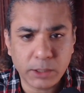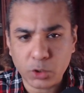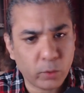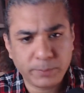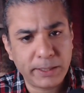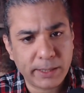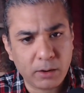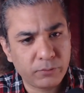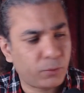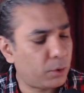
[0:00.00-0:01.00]
It's always been
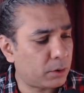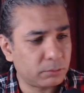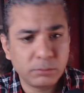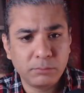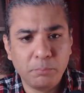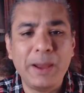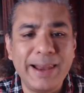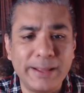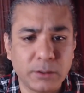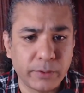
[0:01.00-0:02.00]
around for
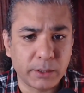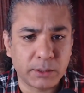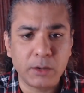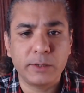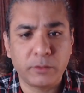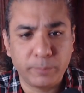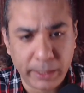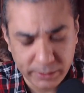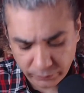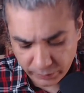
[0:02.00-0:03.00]
millions of years, hundreds of
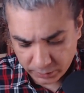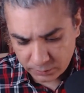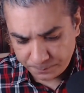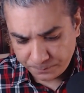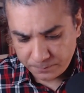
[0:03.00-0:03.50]
millions of years.